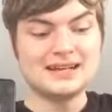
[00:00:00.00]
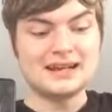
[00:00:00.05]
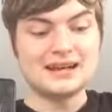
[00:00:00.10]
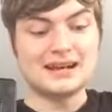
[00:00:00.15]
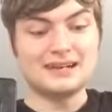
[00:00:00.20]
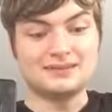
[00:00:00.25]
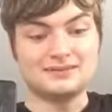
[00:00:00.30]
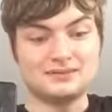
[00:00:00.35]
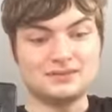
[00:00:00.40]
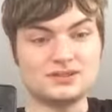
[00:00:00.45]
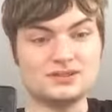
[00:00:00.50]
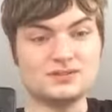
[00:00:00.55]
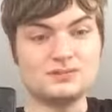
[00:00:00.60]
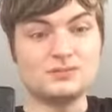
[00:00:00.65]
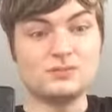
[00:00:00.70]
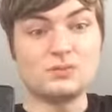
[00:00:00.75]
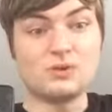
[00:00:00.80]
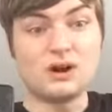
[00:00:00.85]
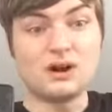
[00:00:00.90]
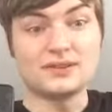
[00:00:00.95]
And
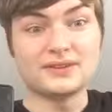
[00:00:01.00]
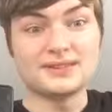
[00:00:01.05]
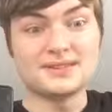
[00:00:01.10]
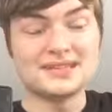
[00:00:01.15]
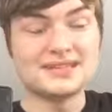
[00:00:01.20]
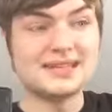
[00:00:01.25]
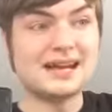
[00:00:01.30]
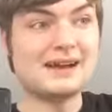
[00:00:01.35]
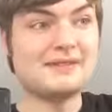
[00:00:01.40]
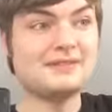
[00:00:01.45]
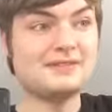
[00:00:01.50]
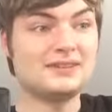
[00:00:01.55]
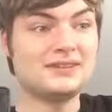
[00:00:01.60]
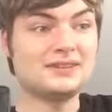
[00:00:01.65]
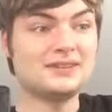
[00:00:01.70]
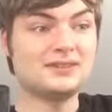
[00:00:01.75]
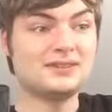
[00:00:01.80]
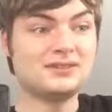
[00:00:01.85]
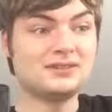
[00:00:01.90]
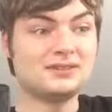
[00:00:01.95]
while this is
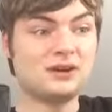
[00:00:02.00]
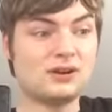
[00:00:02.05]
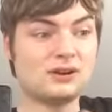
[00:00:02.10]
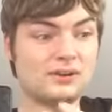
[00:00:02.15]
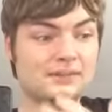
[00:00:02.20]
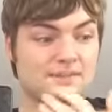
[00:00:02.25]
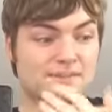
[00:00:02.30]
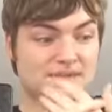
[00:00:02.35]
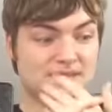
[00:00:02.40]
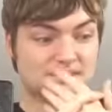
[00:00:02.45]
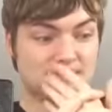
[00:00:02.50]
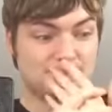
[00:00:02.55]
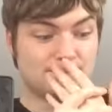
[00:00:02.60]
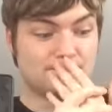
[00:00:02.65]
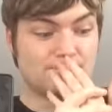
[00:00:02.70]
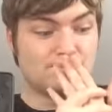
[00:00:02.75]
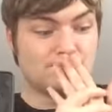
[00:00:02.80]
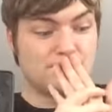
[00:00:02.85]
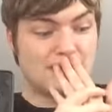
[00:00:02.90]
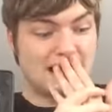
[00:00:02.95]
happening, Gollum's
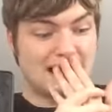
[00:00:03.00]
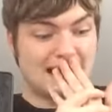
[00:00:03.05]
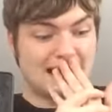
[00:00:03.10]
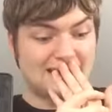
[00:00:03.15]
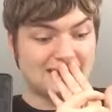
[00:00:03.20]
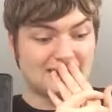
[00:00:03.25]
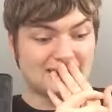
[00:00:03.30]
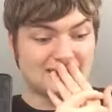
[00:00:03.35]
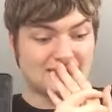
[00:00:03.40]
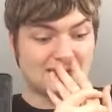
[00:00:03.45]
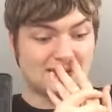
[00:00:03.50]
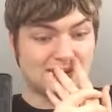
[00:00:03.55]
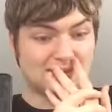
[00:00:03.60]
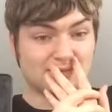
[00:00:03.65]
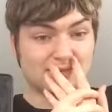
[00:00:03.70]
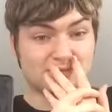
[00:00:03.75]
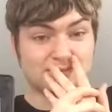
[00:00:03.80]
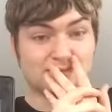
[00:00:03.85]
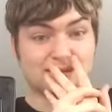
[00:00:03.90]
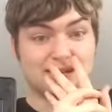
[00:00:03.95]
bad side
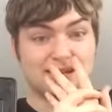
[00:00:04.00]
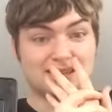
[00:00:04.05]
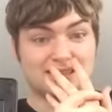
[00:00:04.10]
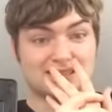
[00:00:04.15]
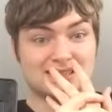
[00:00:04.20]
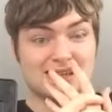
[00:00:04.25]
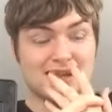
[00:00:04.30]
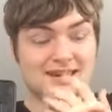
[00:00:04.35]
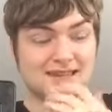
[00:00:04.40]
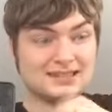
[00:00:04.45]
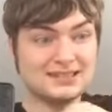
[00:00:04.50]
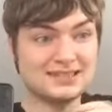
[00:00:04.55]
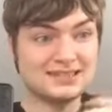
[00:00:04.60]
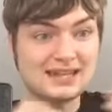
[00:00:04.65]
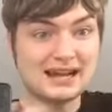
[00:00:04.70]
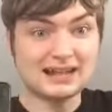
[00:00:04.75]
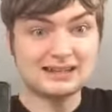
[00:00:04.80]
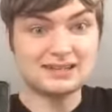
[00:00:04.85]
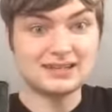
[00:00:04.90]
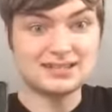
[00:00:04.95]
of his personality
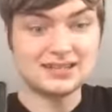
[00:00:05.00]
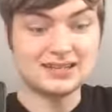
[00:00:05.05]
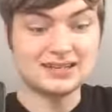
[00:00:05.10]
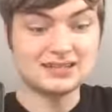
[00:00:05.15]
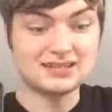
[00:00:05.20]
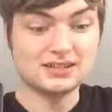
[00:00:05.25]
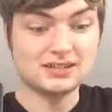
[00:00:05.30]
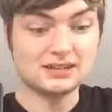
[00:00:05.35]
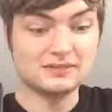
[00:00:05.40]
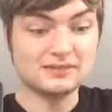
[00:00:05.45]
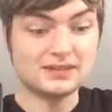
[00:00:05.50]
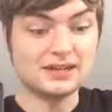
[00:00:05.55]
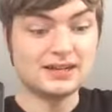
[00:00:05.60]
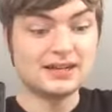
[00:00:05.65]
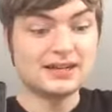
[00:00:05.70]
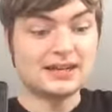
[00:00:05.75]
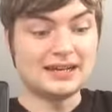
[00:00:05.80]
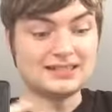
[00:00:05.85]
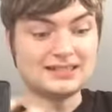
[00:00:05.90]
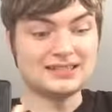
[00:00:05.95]
sadly takes over,
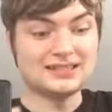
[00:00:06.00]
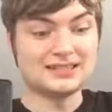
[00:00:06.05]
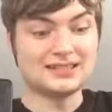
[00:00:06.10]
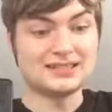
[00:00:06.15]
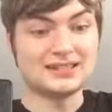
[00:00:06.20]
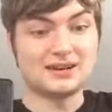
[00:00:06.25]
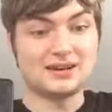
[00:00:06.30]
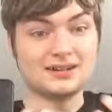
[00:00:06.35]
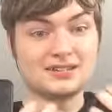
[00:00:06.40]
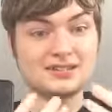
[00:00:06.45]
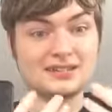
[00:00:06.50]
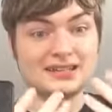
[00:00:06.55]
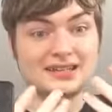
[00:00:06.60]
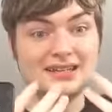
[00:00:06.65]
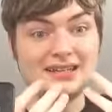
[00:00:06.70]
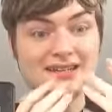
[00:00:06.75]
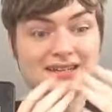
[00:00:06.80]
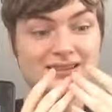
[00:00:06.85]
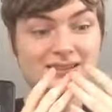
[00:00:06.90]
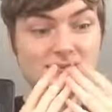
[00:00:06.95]
and he decides to
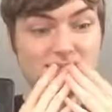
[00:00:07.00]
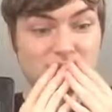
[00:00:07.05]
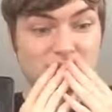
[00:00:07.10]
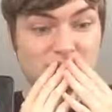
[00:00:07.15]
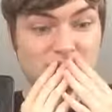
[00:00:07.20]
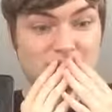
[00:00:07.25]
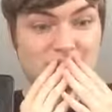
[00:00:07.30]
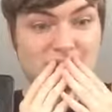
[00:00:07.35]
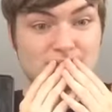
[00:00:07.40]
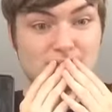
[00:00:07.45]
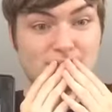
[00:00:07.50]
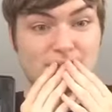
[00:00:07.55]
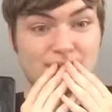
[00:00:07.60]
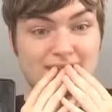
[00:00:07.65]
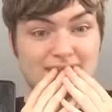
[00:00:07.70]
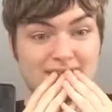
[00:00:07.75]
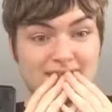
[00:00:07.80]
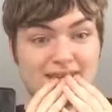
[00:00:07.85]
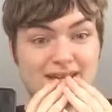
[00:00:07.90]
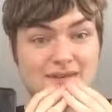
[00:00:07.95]
lead them to a
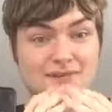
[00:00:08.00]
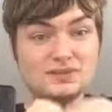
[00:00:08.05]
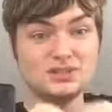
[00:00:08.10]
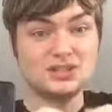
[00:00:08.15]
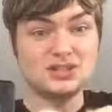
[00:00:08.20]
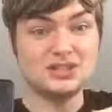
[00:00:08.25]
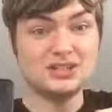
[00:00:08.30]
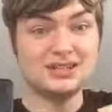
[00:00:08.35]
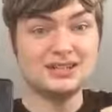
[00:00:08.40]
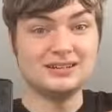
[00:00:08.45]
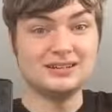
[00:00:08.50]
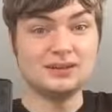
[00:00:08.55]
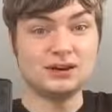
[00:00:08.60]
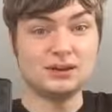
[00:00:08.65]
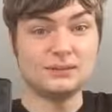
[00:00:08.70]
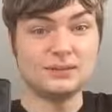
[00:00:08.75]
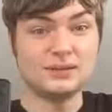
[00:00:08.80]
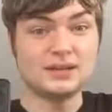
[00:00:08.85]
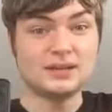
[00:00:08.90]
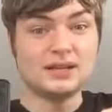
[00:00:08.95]
spider named
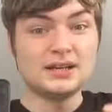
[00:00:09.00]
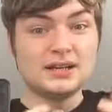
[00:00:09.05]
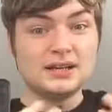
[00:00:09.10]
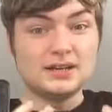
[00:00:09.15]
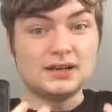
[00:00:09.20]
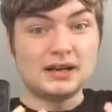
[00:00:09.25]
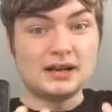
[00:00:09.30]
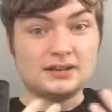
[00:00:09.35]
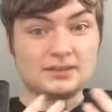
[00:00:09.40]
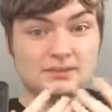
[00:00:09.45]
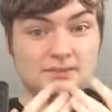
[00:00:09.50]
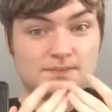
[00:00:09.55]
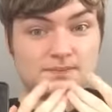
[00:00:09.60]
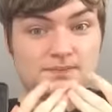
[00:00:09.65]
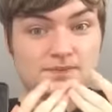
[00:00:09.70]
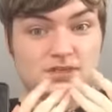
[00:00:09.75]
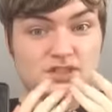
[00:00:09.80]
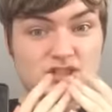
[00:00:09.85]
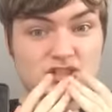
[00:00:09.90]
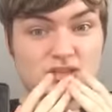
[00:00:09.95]
Shelob, and
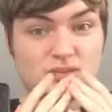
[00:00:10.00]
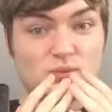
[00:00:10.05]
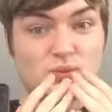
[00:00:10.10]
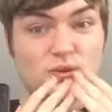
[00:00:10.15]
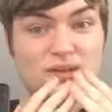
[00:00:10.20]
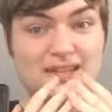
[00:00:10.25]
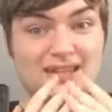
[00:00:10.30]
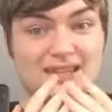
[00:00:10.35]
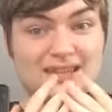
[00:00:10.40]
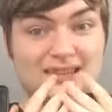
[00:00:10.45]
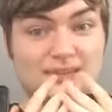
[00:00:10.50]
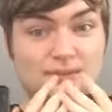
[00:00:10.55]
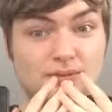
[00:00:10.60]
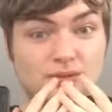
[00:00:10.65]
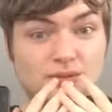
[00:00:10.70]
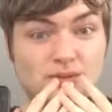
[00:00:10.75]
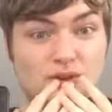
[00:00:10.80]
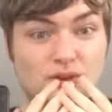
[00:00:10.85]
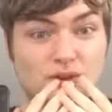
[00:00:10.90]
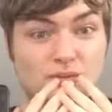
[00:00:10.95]
she will eat them,
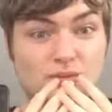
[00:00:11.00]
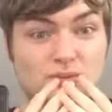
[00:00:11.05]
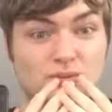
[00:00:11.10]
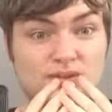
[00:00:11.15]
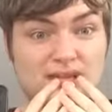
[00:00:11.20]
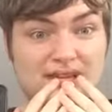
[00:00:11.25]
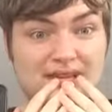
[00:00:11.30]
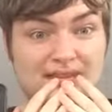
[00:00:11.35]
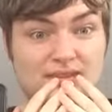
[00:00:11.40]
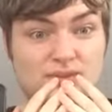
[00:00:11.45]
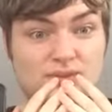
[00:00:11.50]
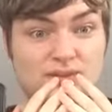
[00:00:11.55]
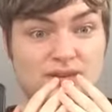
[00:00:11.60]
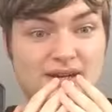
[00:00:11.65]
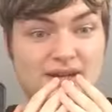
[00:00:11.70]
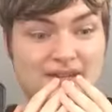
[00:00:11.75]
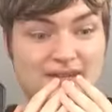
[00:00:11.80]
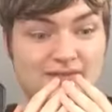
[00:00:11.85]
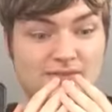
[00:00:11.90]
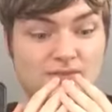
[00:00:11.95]
and Gollum will take the
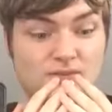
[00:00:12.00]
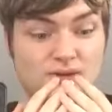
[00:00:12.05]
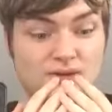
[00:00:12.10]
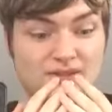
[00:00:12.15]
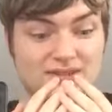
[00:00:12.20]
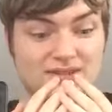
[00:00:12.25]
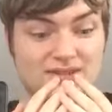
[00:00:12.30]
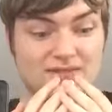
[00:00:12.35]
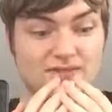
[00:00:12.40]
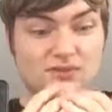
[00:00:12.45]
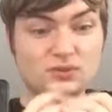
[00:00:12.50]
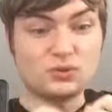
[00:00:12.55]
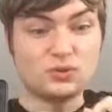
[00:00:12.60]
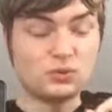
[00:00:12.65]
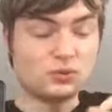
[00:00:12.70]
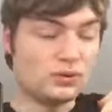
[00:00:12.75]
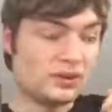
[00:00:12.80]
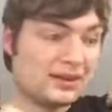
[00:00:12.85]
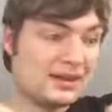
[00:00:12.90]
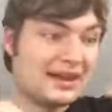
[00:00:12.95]
ring once and for
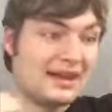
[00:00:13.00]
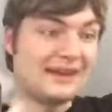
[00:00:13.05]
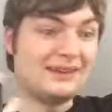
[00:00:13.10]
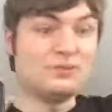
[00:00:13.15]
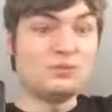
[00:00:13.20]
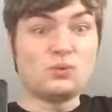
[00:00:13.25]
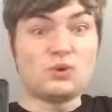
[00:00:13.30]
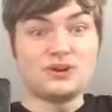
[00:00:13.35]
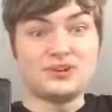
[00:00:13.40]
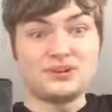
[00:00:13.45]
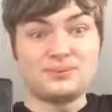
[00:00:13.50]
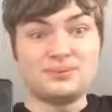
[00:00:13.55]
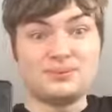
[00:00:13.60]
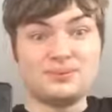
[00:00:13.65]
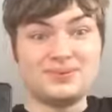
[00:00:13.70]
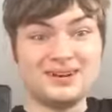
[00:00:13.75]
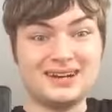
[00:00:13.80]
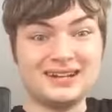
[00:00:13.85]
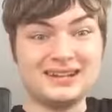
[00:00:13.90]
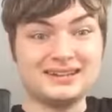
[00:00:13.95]
all. And what a
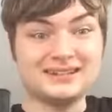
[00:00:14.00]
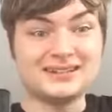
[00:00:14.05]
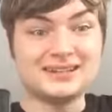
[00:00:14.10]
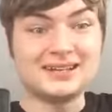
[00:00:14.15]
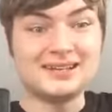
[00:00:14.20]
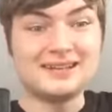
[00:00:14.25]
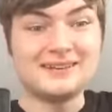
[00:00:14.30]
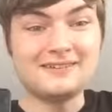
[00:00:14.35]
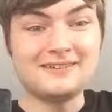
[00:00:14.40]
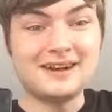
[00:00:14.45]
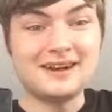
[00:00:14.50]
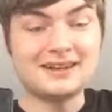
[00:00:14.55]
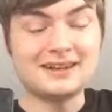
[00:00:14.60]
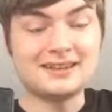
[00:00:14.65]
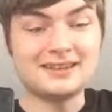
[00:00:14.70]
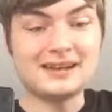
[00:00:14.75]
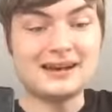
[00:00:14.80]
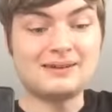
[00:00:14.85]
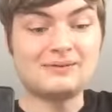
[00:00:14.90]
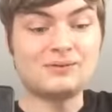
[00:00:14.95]
brilliant
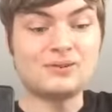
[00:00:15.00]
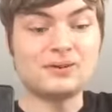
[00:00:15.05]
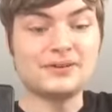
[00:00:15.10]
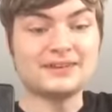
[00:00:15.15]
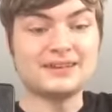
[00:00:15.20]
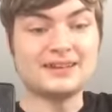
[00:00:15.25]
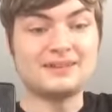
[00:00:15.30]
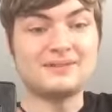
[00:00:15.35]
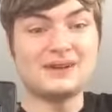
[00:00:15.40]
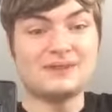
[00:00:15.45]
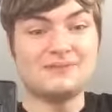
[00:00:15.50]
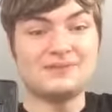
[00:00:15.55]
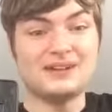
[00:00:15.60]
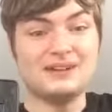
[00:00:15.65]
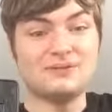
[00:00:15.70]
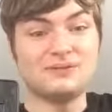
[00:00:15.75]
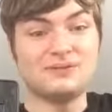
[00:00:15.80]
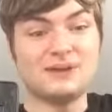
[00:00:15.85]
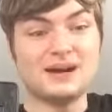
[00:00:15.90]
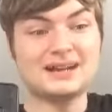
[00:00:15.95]
cliffhanger that was. I bet
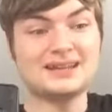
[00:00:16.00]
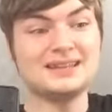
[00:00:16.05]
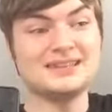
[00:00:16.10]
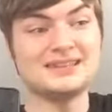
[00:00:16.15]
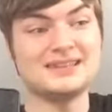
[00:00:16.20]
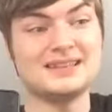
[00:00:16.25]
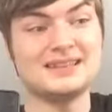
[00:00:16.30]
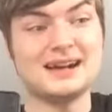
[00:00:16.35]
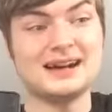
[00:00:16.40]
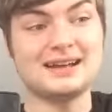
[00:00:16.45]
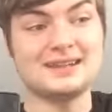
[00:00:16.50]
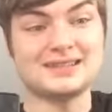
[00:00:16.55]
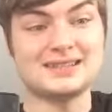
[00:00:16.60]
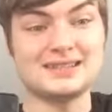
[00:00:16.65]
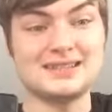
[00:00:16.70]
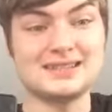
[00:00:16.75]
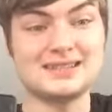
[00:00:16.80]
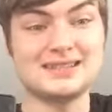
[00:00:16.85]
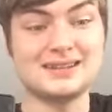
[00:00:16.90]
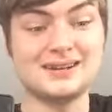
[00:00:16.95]
people back in
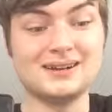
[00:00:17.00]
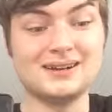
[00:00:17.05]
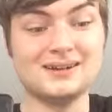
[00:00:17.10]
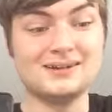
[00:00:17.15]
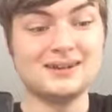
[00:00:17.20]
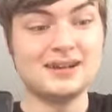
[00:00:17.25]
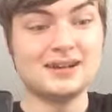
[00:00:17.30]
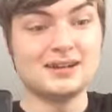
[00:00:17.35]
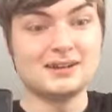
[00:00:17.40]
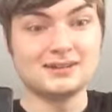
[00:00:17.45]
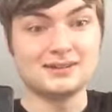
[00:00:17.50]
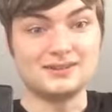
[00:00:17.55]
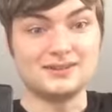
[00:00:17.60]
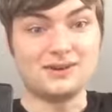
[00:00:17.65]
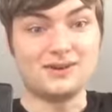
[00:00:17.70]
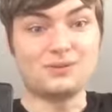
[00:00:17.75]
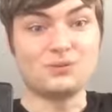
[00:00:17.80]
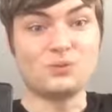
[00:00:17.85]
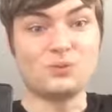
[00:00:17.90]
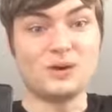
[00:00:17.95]
2002 could
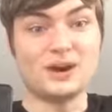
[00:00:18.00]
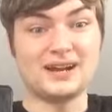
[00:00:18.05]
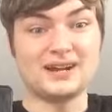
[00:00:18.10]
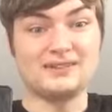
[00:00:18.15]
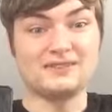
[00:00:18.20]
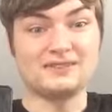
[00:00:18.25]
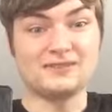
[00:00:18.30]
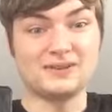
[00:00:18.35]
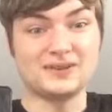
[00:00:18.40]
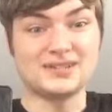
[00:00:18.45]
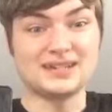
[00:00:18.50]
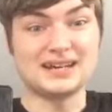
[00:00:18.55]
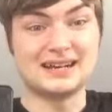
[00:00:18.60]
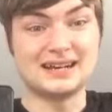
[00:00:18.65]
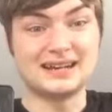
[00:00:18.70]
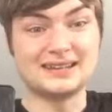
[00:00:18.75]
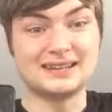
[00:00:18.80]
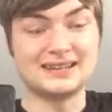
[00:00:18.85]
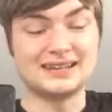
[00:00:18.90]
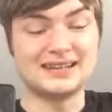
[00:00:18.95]
not wait for
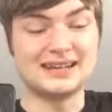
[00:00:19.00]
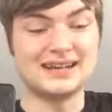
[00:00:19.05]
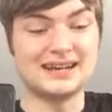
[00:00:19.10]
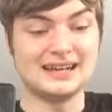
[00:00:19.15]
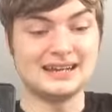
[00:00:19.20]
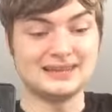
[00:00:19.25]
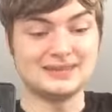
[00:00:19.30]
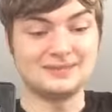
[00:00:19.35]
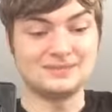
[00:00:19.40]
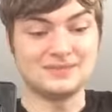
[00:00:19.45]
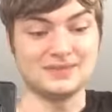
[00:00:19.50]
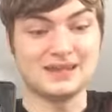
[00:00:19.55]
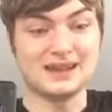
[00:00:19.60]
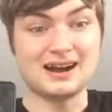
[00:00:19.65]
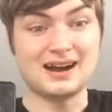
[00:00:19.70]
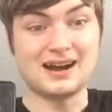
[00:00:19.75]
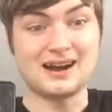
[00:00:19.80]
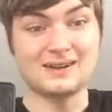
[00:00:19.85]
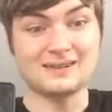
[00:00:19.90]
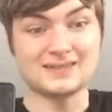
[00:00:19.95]
Return of the King
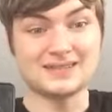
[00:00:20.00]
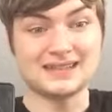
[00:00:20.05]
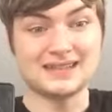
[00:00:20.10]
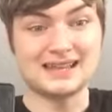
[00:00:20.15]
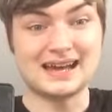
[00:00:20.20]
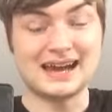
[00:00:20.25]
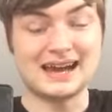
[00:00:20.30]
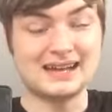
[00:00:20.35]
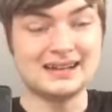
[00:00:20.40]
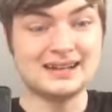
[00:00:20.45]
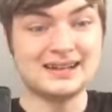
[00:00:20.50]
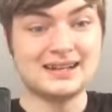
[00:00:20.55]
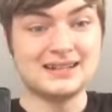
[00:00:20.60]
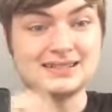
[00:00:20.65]
after that.